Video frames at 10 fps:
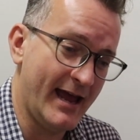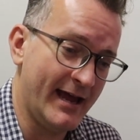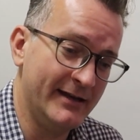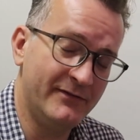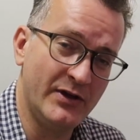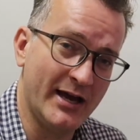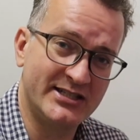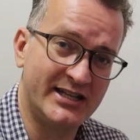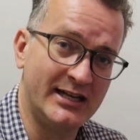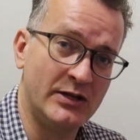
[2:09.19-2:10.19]
And if you
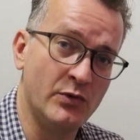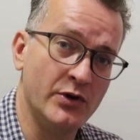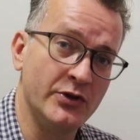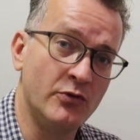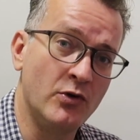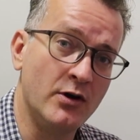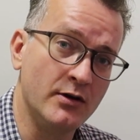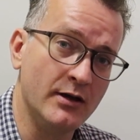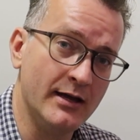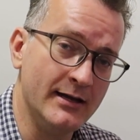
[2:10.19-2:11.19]
accidentally were on the
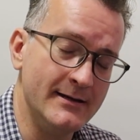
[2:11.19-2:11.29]
wrong